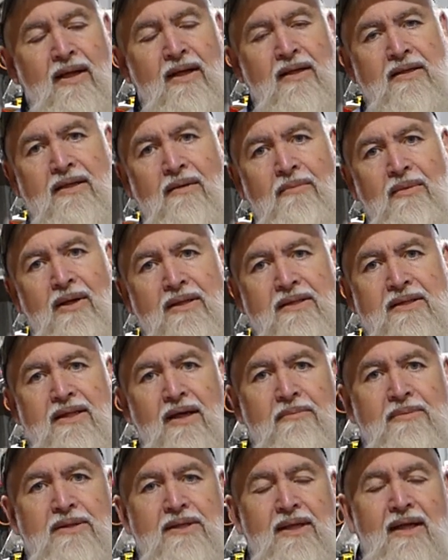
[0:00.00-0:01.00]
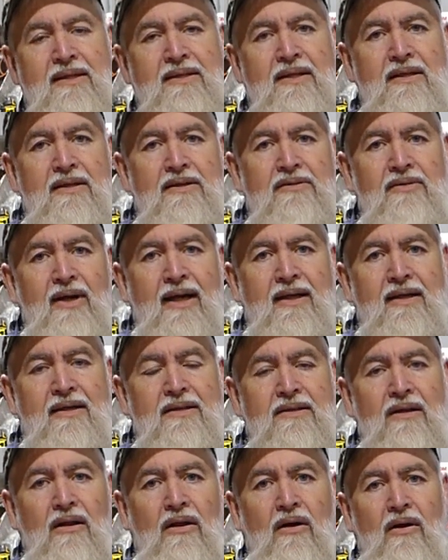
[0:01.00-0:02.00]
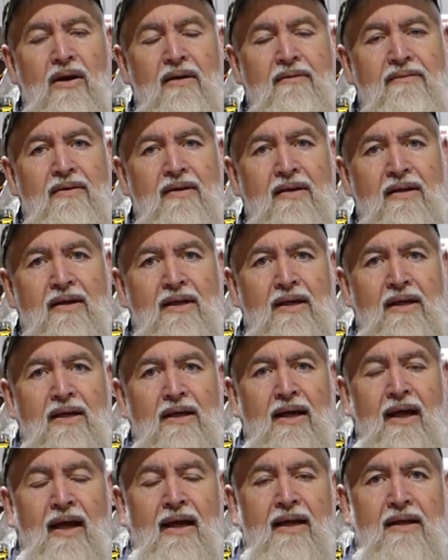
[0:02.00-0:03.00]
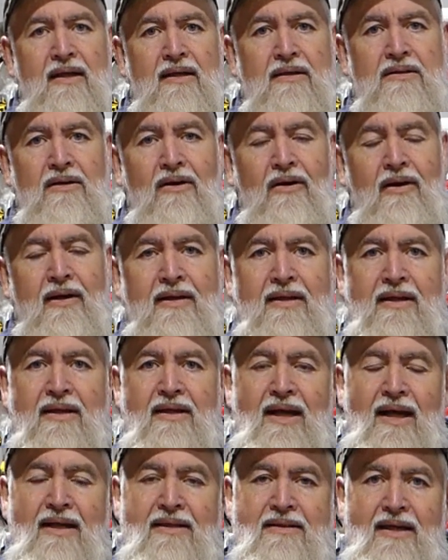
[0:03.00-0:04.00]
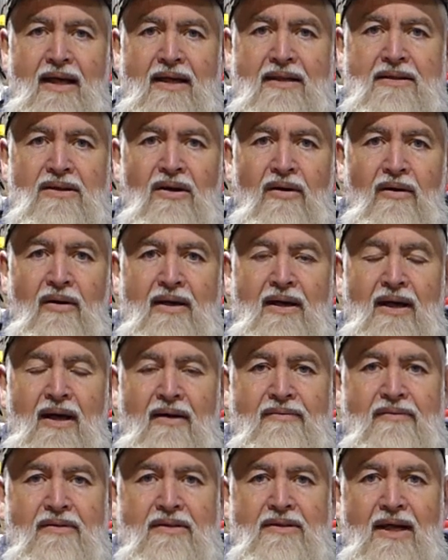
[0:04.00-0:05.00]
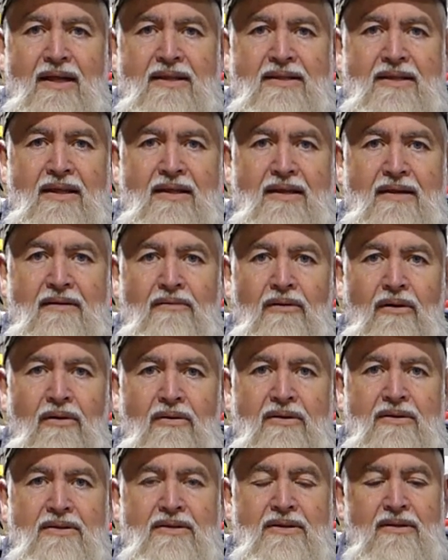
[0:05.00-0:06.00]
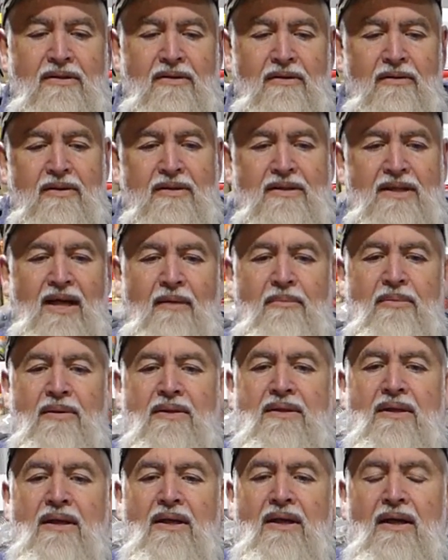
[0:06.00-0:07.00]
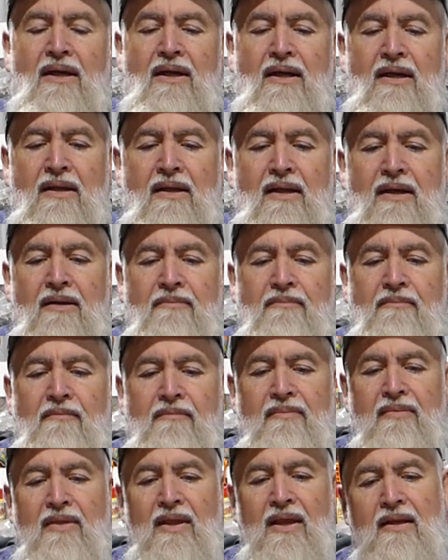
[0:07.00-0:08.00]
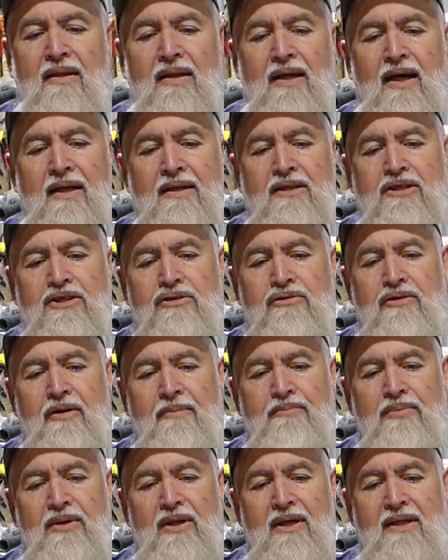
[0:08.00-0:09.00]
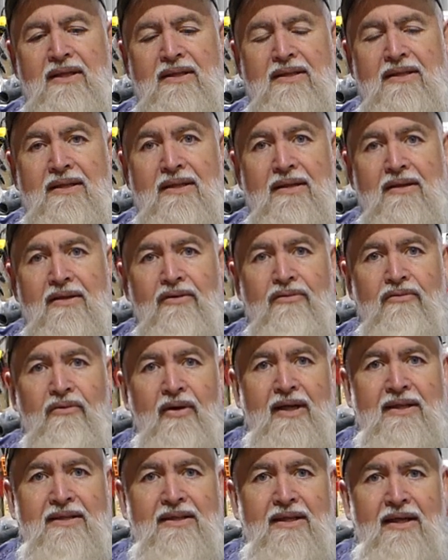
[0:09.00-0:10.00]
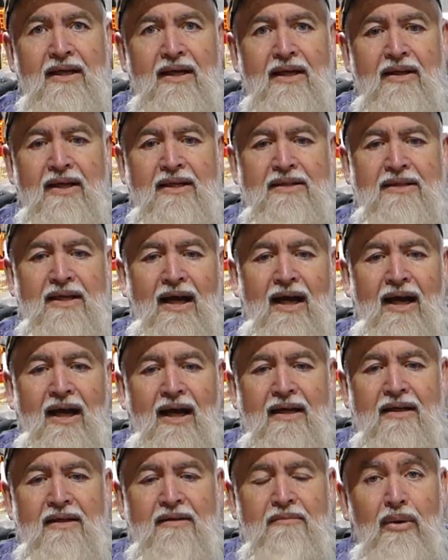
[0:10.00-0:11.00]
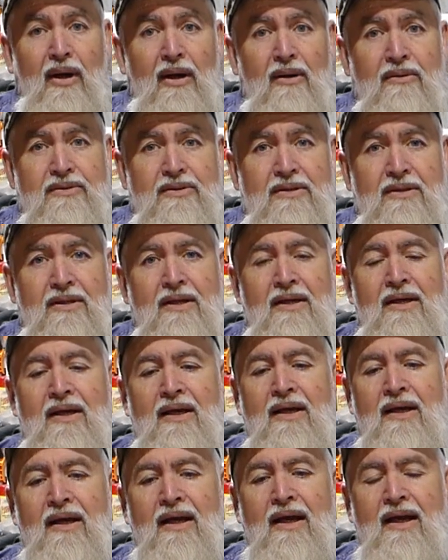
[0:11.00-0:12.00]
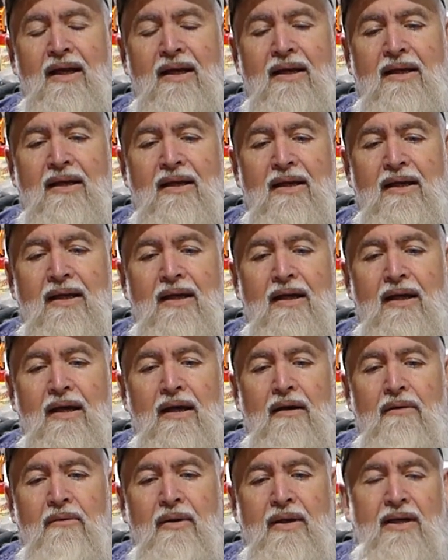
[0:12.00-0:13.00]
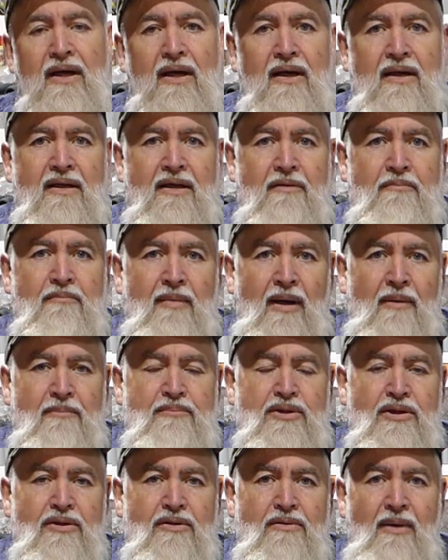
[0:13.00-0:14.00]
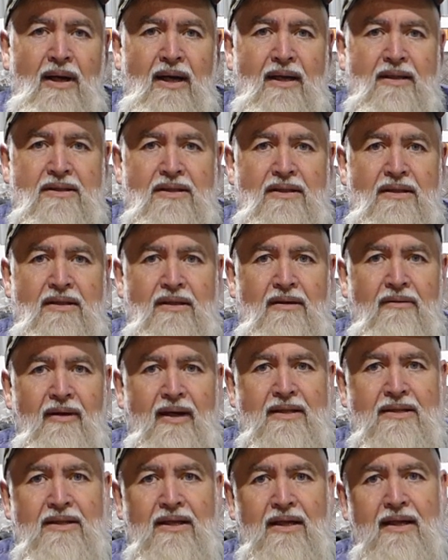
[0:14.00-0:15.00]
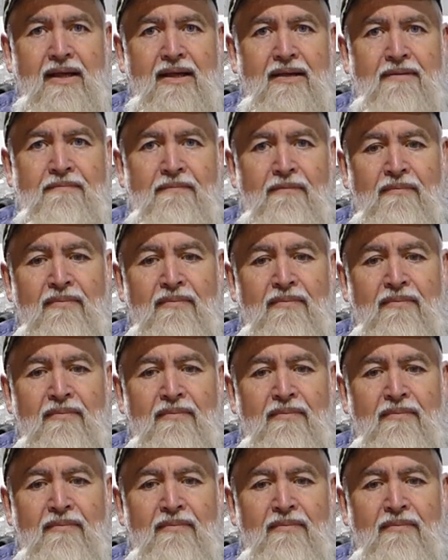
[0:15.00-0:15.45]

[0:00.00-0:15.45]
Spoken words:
someone at some stage in the tractor's life had tightened the nutset tight after adjusting the rockers or the tappets, that they'd stripped these threads in here. These are hardened bolts, and when you nip them up too much, you actually,